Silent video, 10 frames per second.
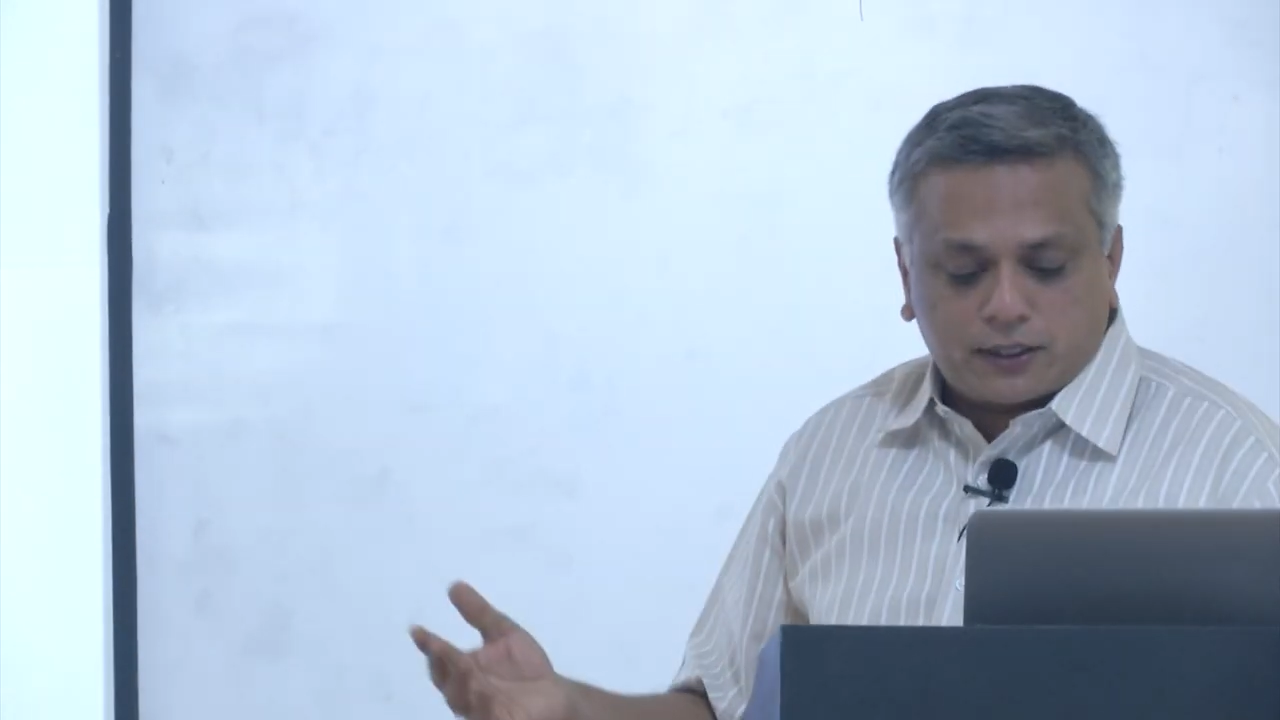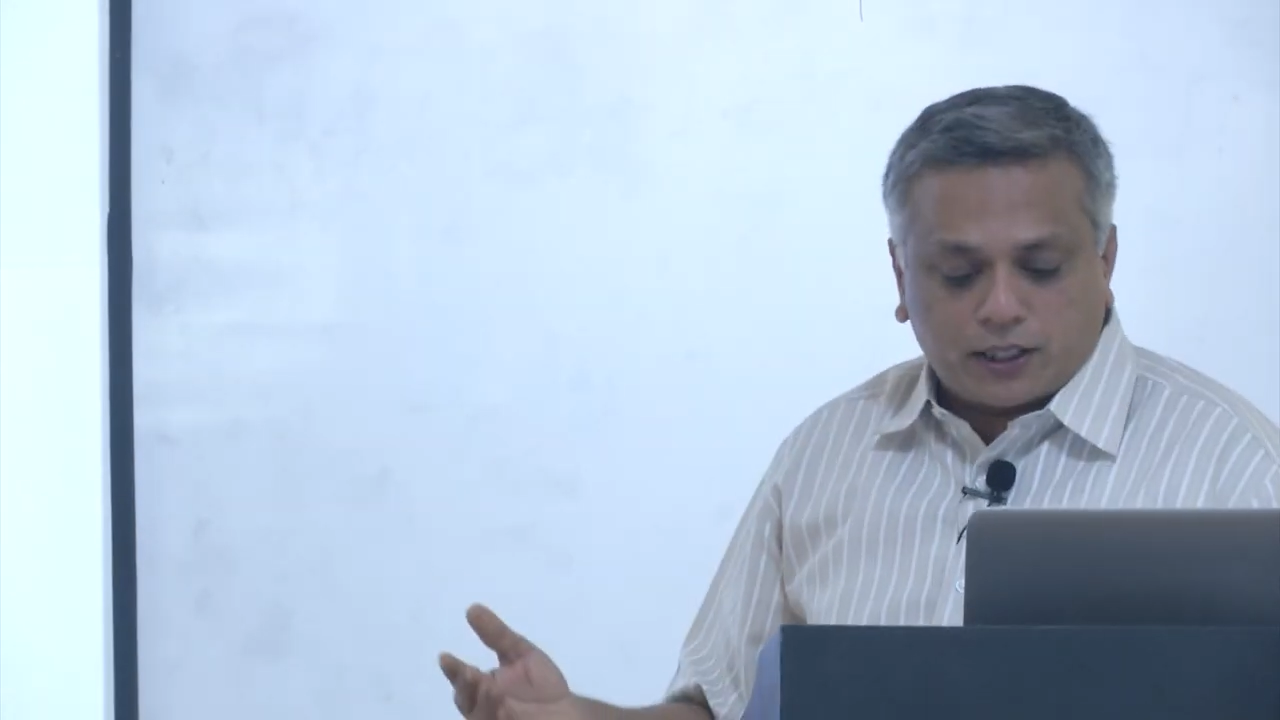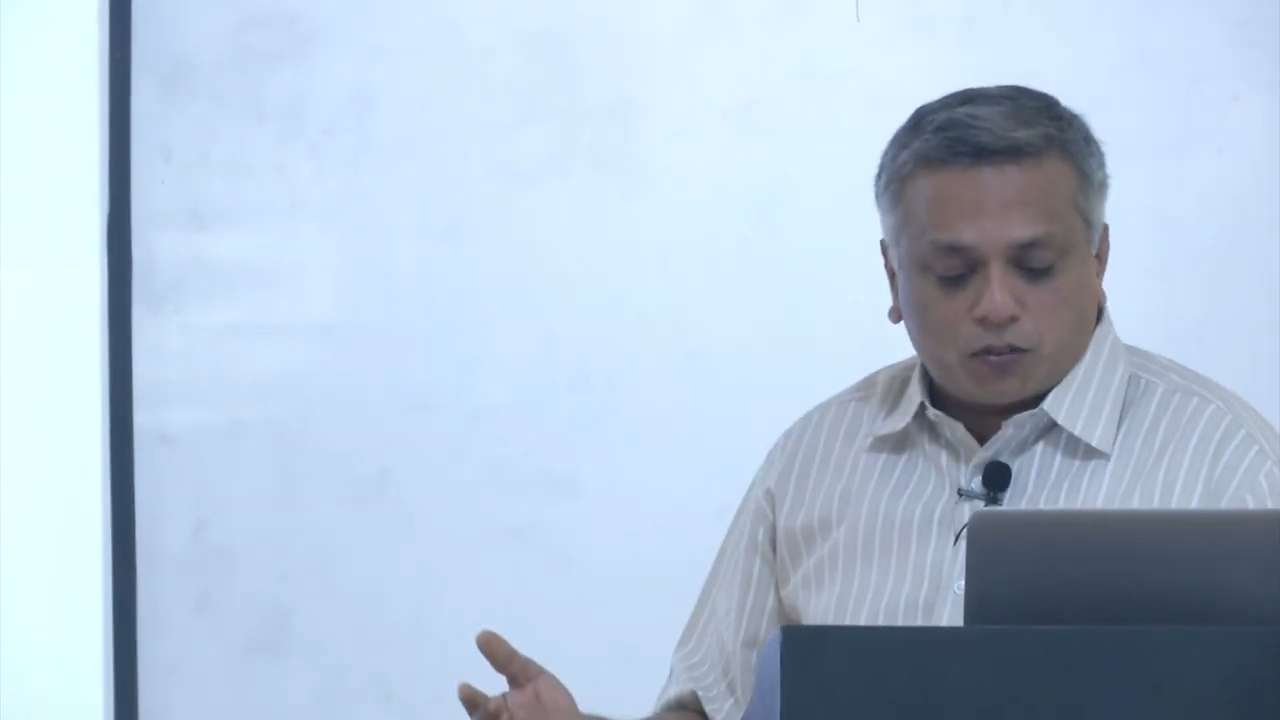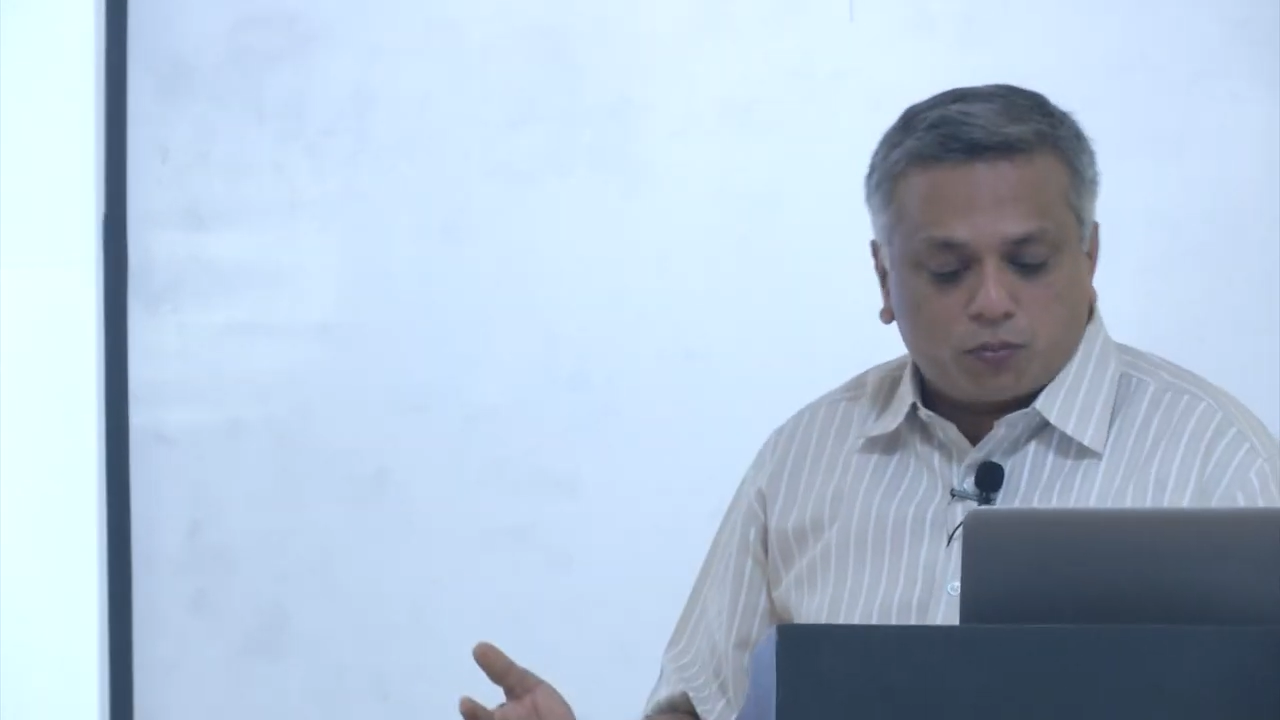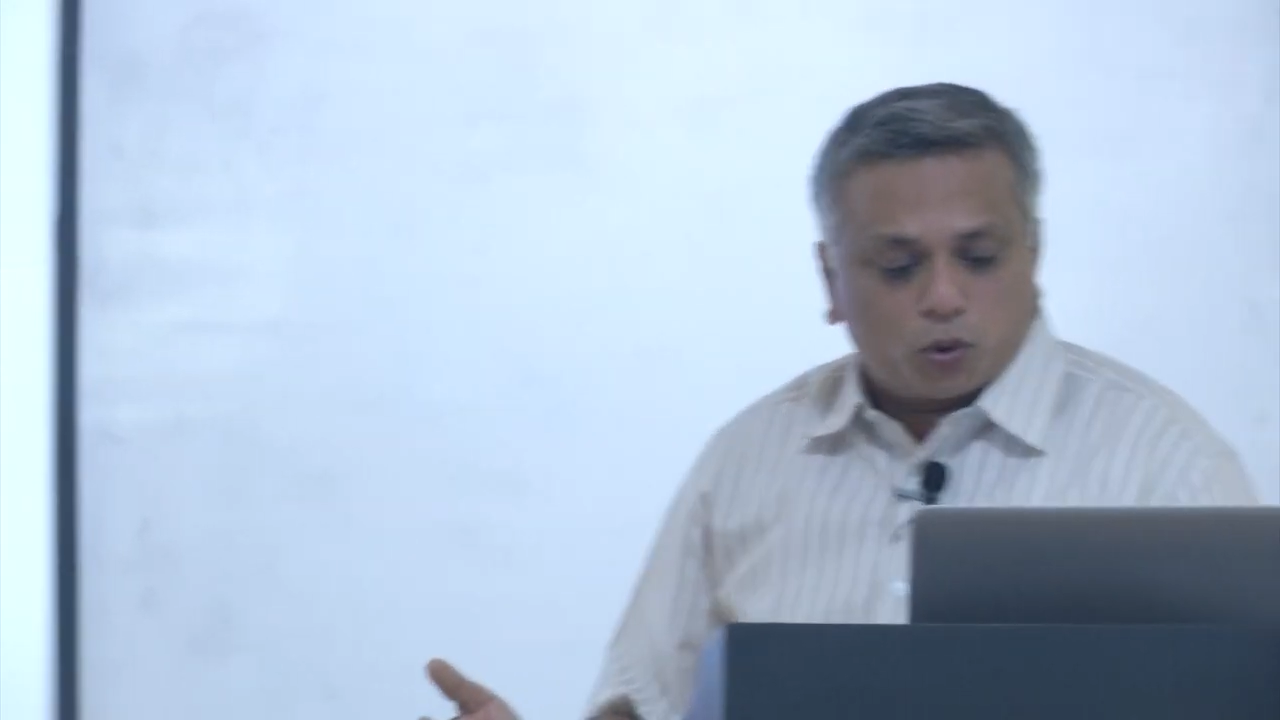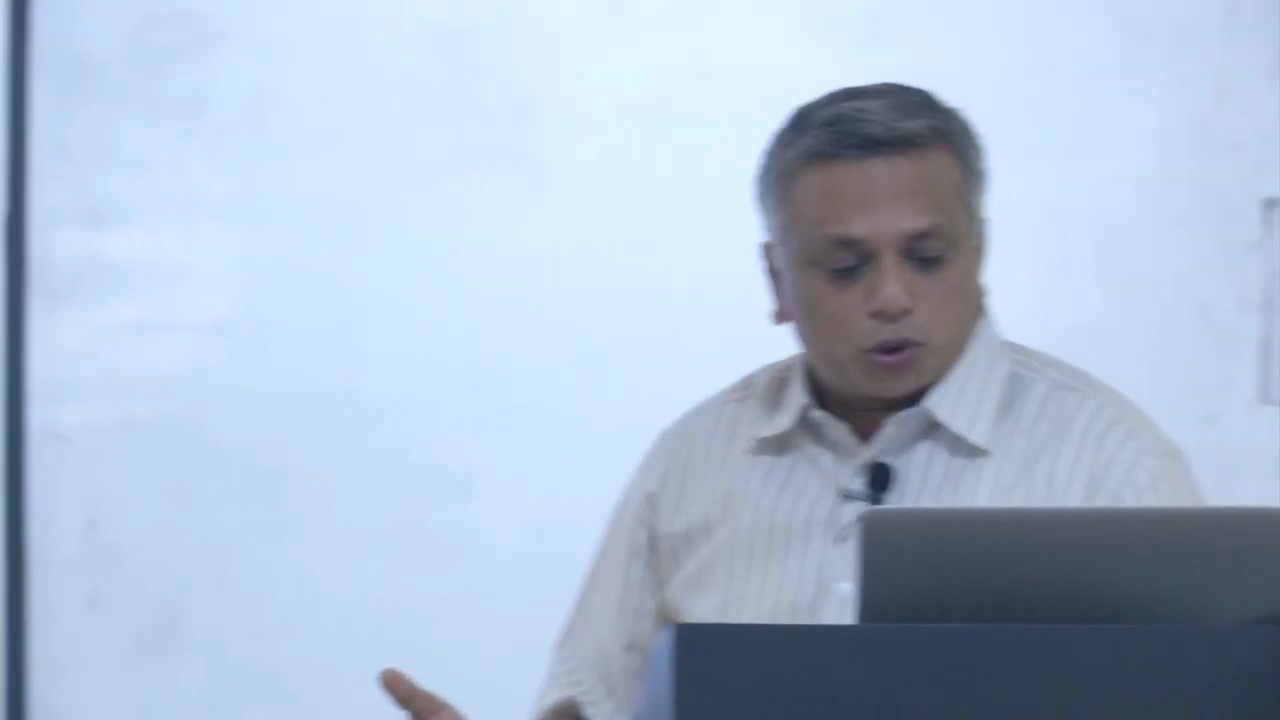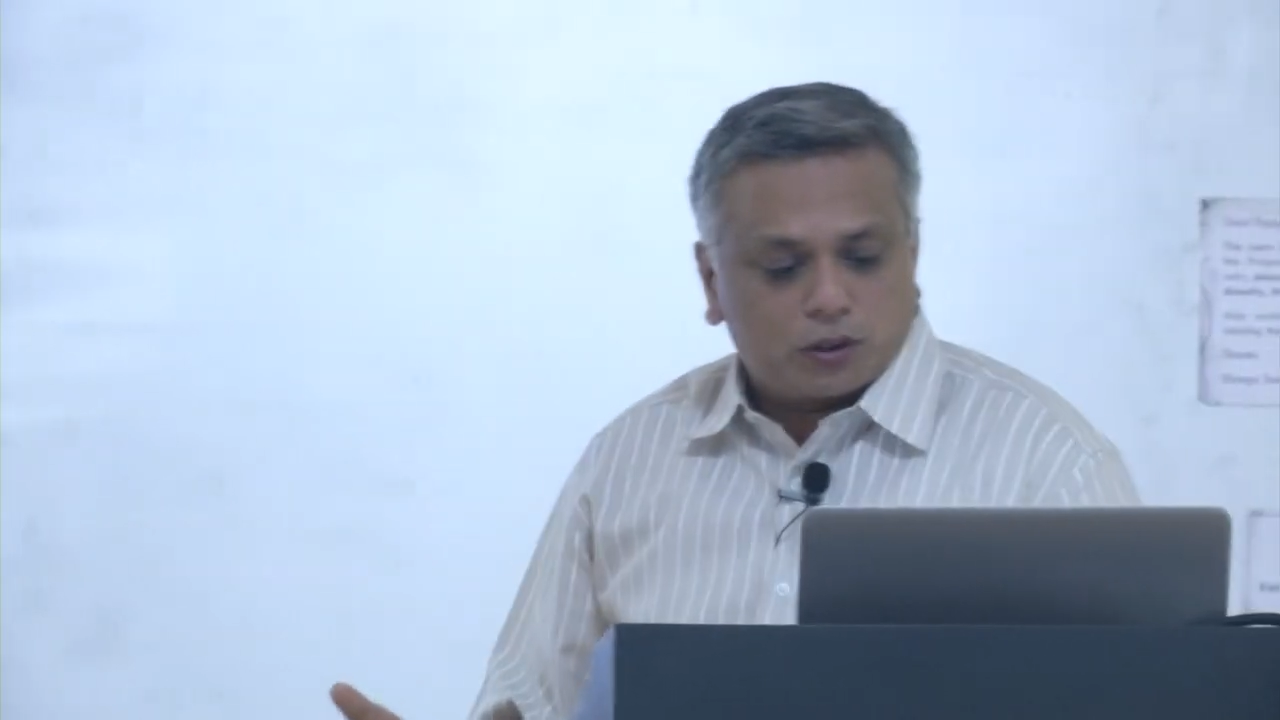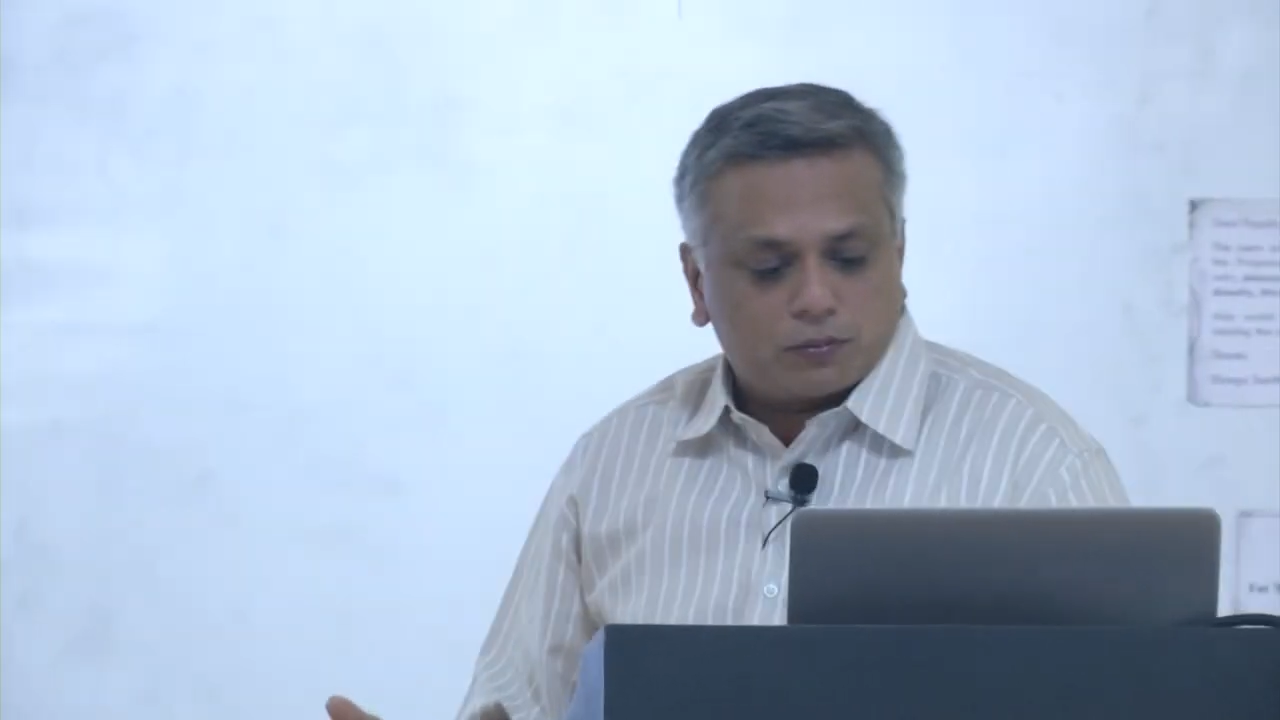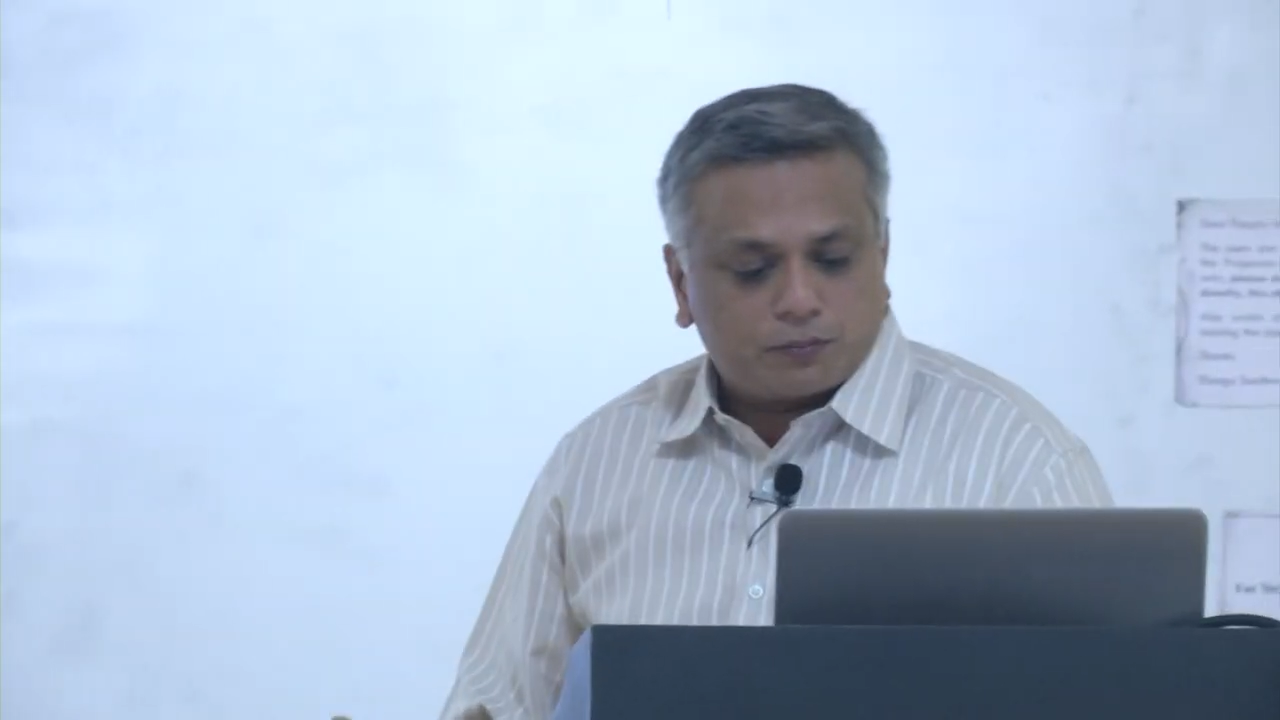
state of motion.